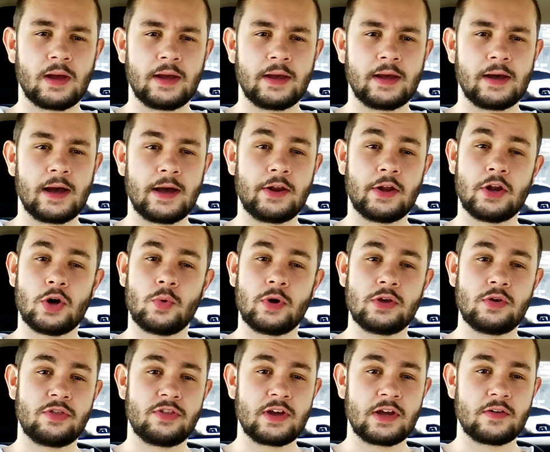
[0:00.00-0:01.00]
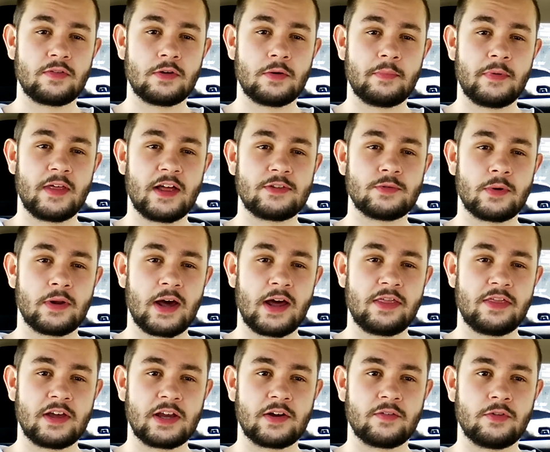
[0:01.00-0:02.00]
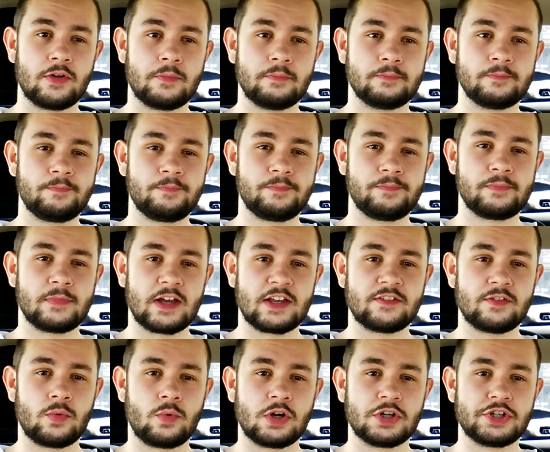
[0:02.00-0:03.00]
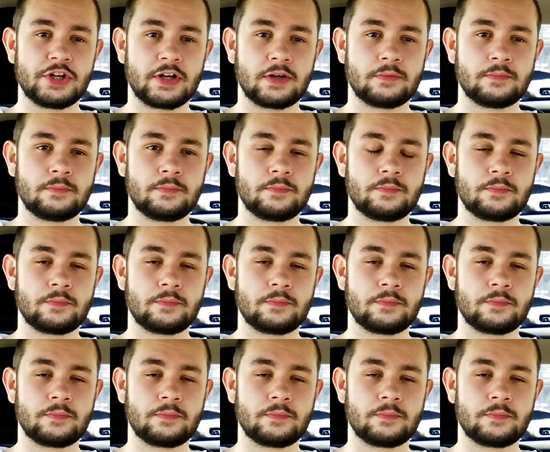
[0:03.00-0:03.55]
don't know what you think of them, but that's what I think of them. Thanks for watching.